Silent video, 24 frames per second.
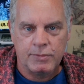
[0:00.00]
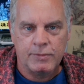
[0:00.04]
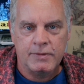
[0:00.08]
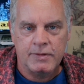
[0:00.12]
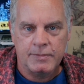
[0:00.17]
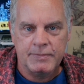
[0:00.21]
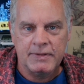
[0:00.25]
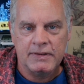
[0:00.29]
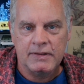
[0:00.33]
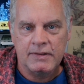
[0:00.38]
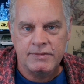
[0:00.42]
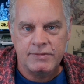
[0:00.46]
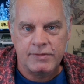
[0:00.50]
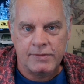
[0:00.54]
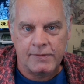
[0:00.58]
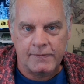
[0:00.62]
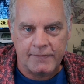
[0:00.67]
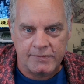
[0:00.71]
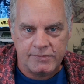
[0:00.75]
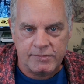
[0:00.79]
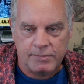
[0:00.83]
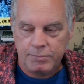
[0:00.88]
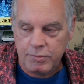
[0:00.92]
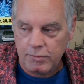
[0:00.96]
a military that
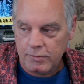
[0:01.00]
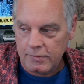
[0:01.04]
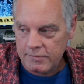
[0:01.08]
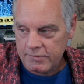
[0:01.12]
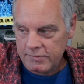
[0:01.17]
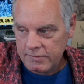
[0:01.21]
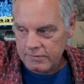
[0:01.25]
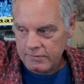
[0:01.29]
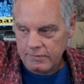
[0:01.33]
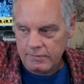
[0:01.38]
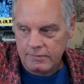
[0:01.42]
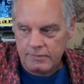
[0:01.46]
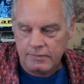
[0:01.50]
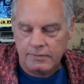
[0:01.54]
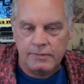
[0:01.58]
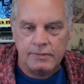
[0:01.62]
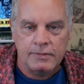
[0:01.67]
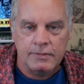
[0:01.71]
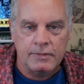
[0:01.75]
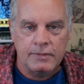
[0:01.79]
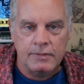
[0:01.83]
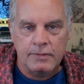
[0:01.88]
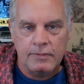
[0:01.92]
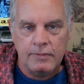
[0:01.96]
supports
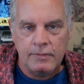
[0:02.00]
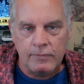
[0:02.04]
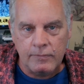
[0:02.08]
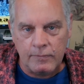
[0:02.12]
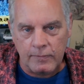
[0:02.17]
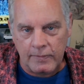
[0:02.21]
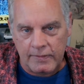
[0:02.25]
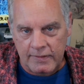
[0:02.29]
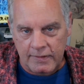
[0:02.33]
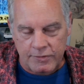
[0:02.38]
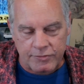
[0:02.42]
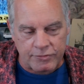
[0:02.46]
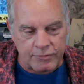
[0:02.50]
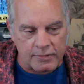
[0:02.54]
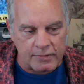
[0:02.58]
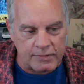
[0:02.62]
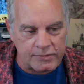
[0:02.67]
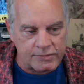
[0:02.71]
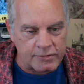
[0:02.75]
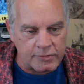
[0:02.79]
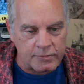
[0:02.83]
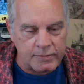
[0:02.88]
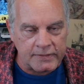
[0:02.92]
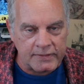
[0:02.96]
what Israel is
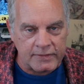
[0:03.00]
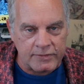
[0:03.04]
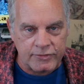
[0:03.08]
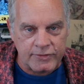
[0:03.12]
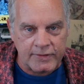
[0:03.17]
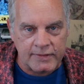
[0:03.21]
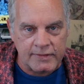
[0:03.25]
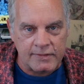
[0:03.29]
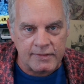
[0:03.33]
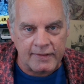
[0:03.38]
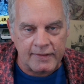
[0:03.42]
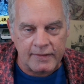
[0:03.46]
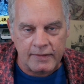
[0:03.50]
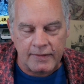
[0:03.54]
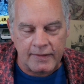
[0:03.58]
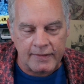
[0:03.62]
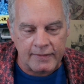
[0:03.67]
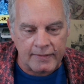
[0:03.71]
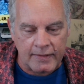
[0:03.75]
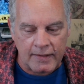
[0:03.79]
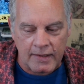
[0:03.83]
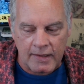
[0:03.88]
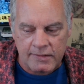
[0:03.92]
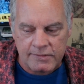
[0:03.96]
doing in
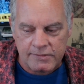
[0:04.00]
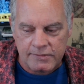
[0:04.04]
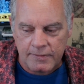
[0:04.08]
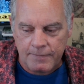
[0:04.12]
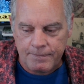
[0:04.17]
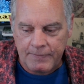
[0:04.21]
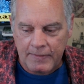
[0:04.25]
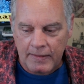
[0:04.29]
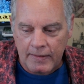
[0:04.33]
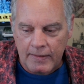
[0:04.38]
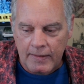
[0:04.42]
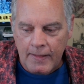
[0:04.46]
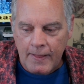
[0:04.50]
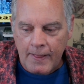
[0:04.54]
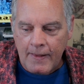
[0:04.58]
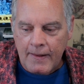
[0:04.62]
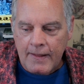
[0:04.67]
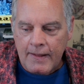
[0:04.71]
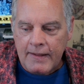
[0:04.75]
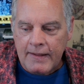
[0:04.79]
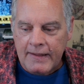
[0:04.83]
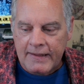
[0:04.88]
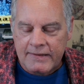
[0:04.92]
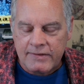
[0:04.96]
Gaza.
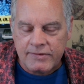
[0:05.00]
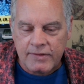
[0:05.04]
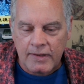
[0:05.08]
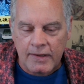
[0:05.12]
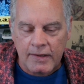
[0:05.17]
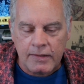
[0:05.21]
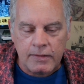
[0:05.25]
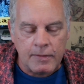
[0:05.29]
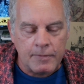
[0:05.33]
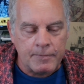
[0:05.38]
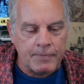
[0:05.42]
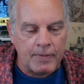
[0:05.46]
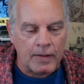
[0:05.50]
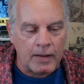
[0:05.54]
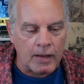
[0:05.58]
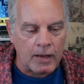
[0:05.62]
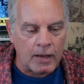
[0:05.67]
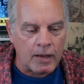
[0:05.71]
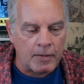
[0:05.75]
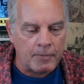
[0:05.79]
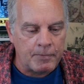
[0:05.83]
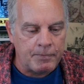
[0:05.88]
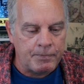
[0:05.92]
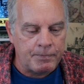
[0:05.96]
He said,
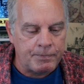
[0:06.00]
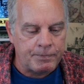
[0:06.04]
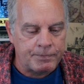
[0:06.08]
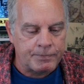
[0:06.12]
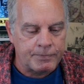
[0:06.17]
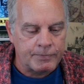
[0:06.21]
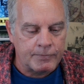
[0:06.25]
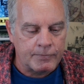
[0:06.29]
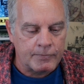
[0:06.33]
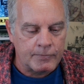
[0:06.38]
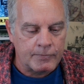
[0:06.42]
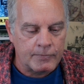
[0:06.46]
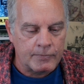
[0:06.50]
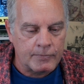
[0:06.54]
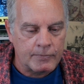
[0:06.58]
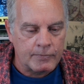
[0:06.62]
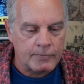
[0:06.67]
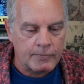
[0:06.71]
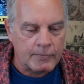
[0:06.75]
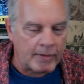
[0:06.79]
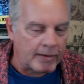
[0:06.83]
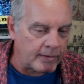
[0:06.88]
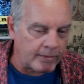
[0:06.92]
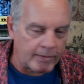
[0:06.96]
and
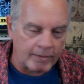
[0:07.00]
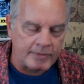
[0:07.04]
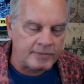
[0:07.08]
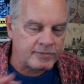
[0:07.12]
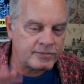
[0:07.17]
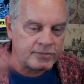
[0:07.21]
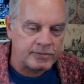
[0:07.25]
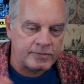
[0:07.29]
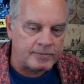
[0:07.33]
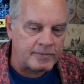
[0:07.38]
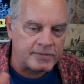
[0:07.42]
it's